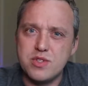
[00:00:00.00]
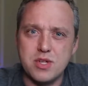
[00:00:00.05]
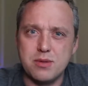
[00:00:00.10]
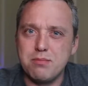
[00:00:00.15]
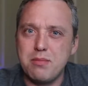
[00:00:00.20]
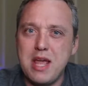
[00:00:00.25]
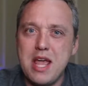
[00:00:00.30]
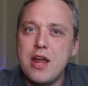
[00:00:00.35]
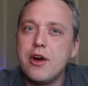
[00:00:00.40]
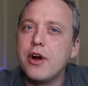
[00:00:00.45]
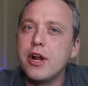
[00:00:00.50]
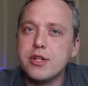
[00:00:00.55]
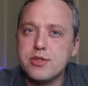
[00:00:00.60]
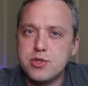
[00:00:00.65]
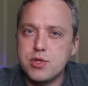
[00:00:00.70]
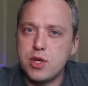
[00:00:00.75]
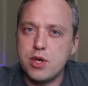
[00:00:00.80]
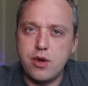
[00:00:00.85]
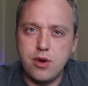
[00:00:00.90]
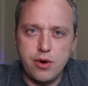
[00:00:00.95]
some internet
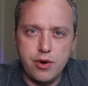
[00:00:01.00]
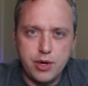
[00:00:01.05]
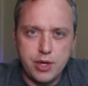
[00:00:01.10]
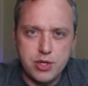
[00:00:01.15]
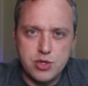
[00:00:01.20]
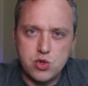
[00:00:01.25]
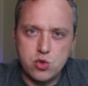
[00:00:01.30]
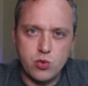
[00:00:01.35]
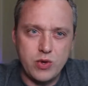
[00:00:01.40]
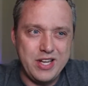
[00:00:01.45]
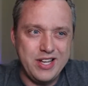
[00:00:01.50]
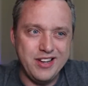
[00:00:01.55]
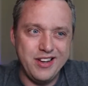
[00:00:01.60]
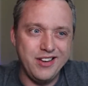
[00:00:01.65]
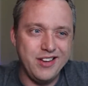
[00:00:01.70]
security suite.